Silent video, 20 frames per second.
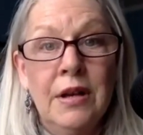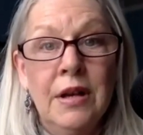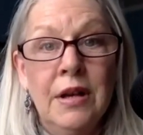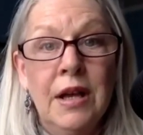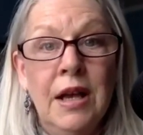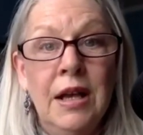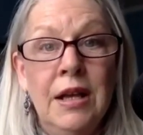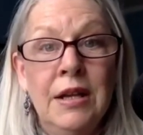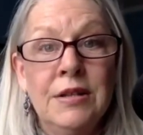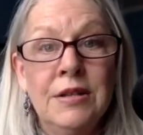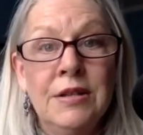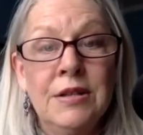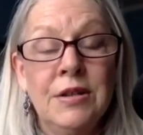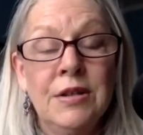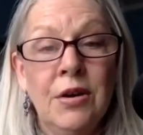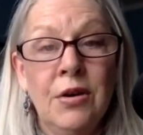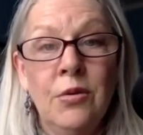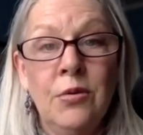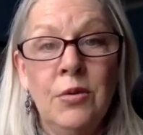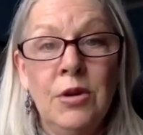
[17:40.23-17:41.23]
And
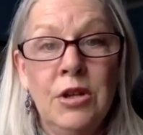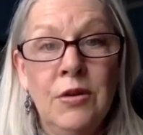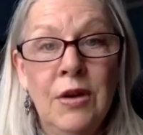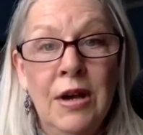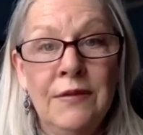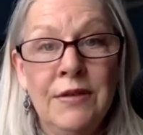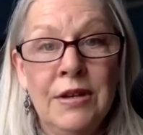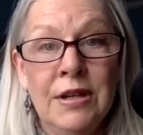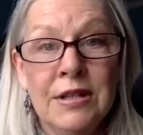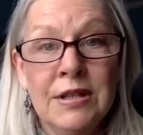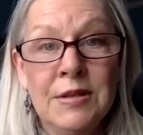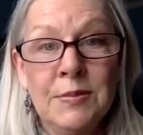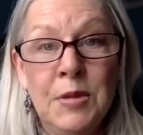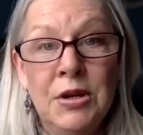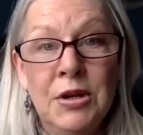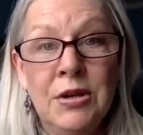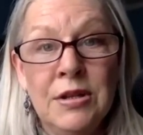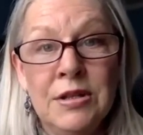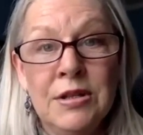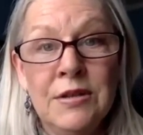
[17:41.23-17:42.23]
so when you have an
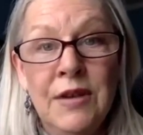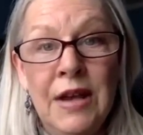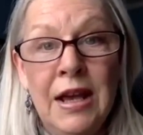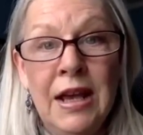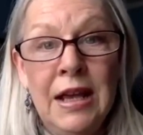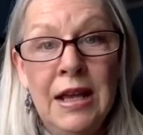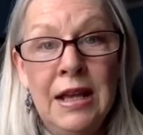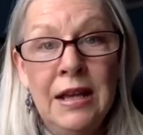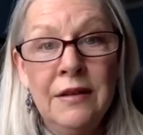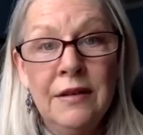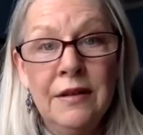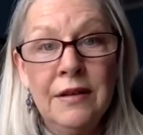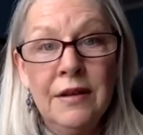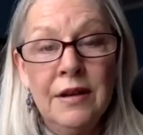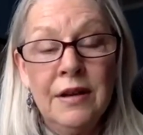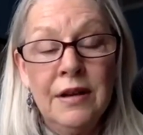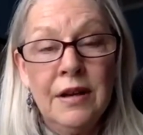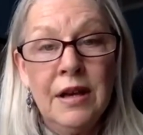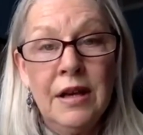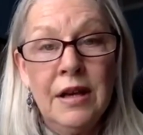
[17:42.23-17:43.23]
experience of A
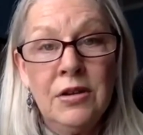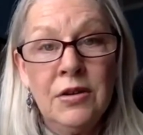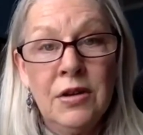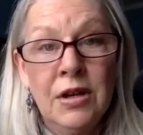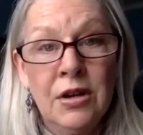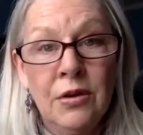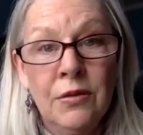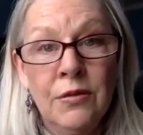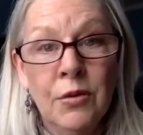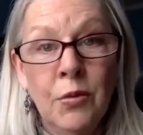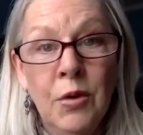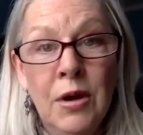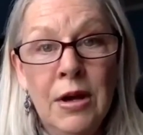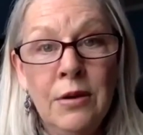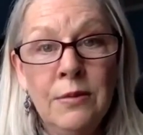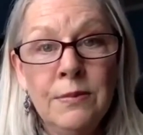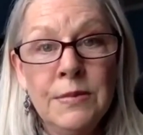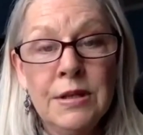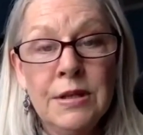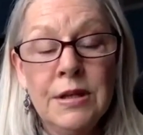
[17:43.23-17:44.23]
and you get
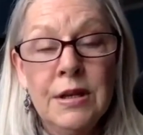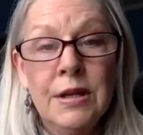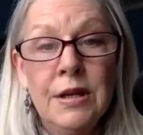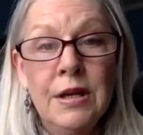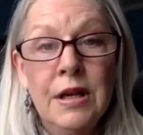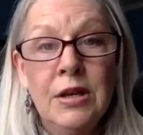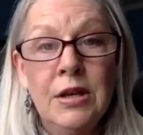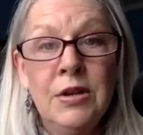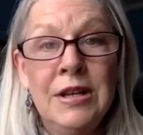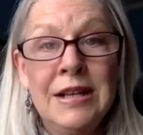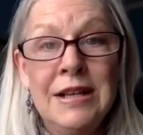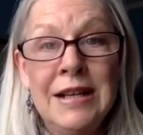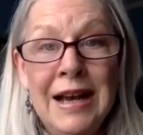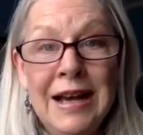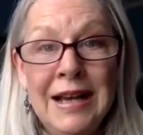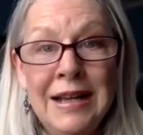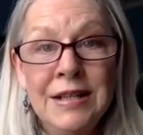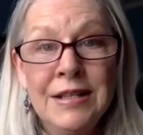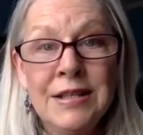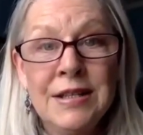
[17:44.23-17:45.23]
overwhelmed, you need to
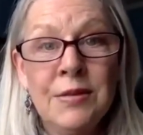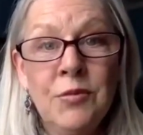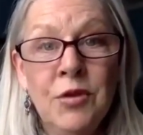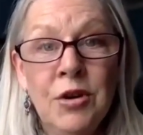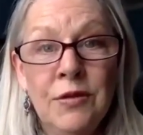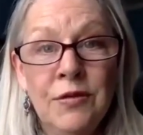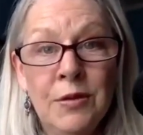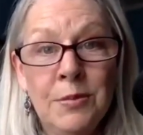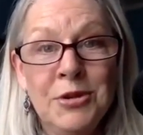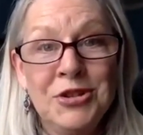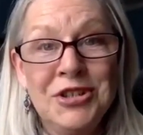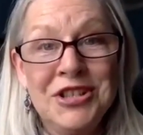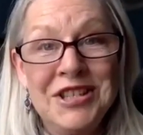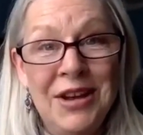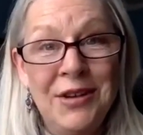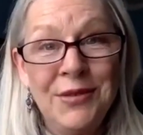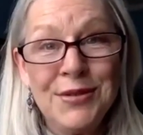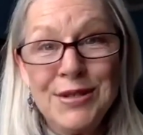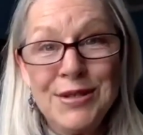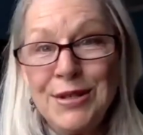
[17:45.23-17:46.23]
hide it somewhere from
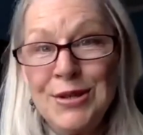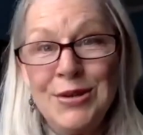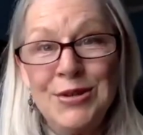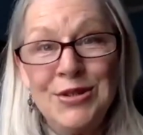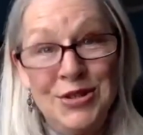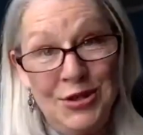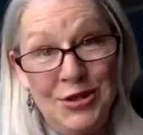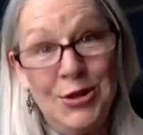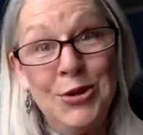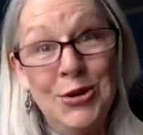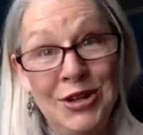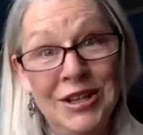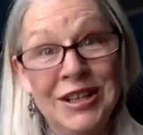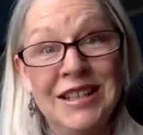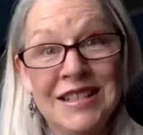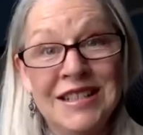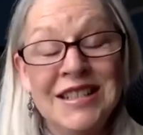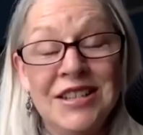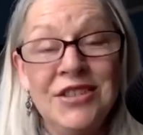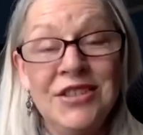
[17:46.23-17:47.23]
yourself so you can
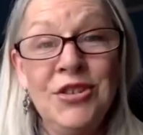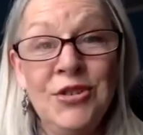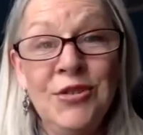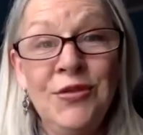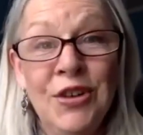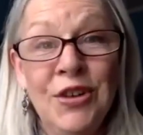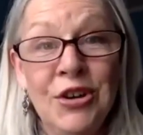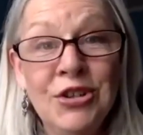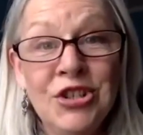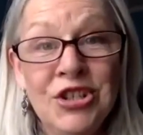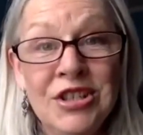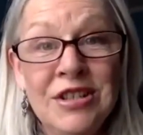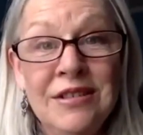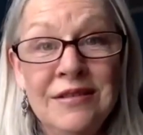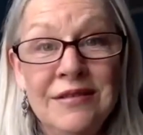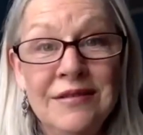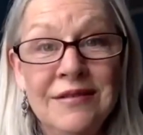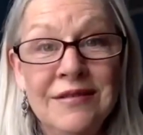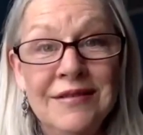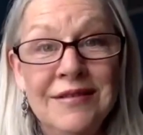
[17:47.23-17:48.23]
continue to function.
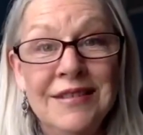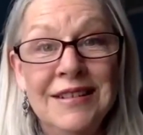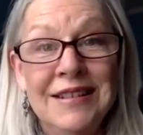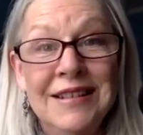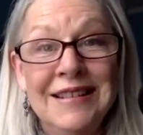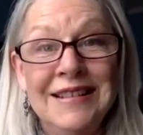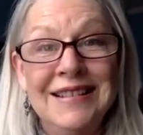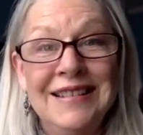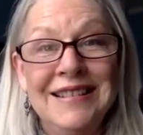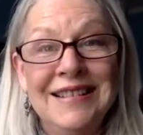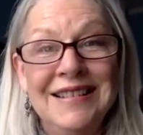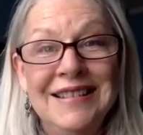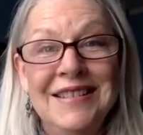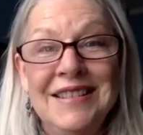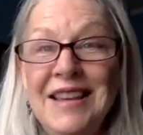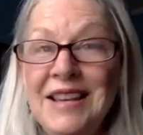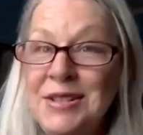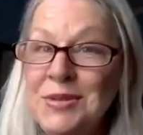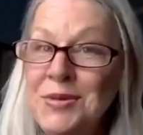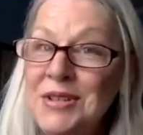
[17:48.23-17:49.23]

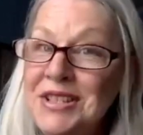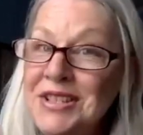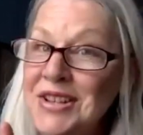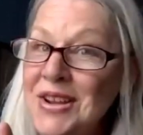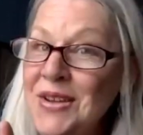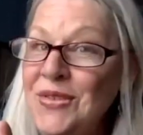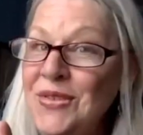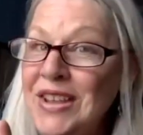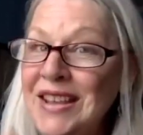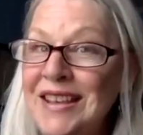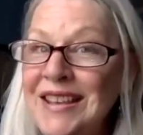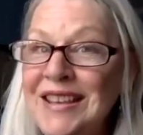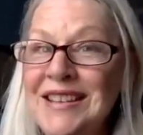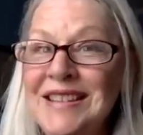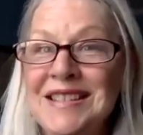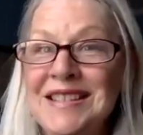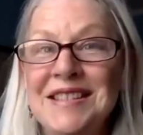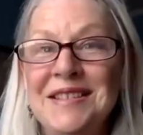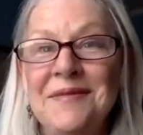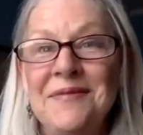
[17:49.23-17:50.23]
That's what stuffing
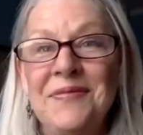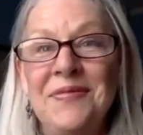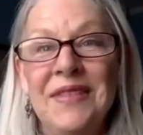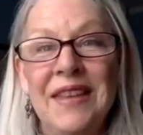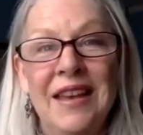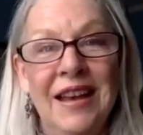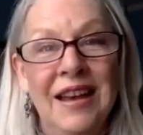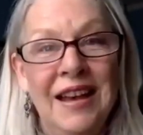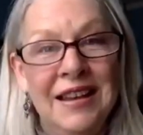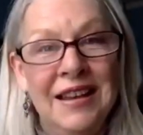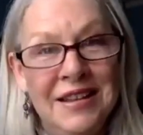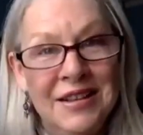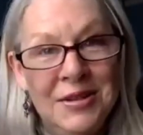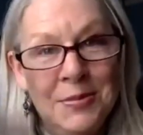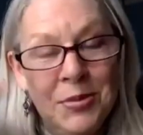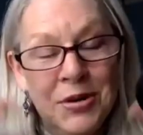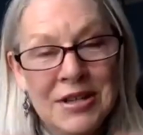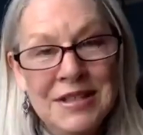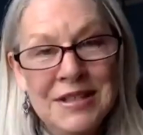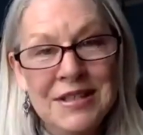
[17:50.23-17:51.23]
is. I need to
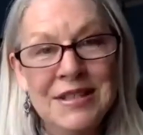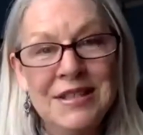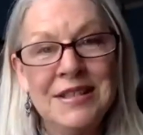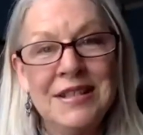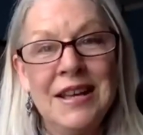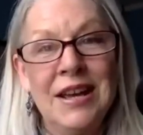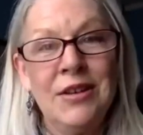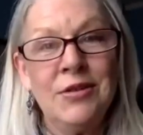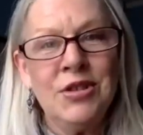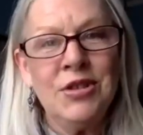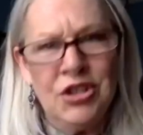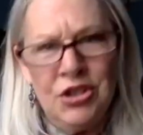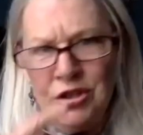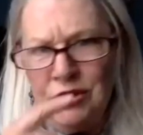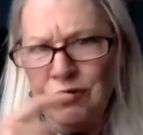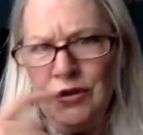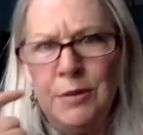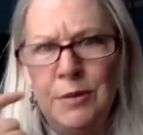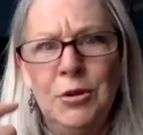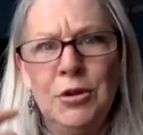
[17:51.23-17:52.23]
press this down,
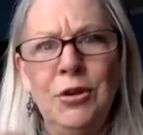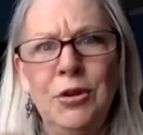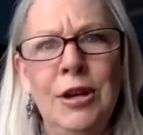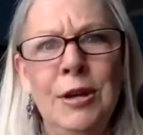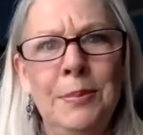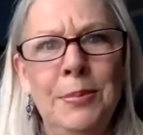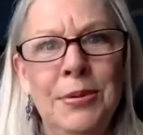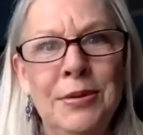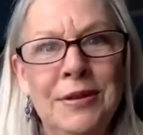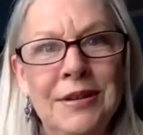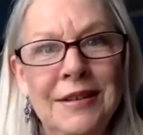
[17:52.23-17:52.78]
stiff upper lip,